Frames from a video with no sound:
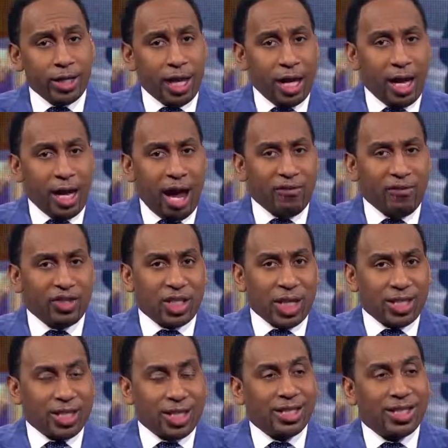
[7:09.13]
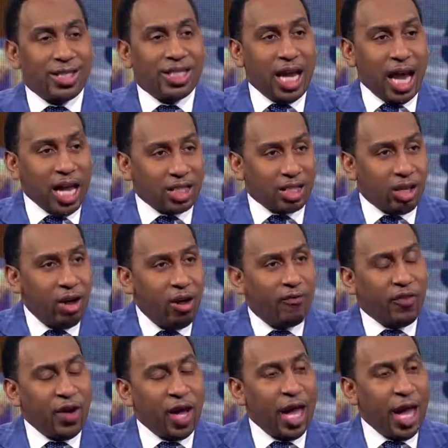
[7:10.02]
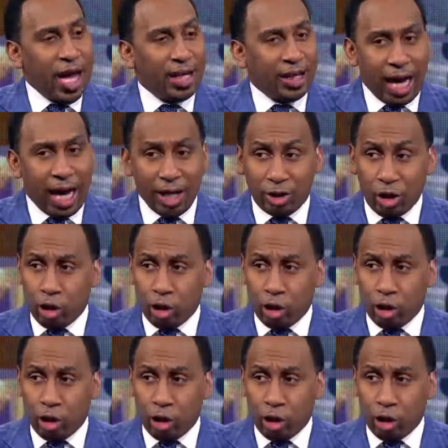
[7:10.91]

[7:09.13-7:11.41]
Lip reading: have such a zest for headlines.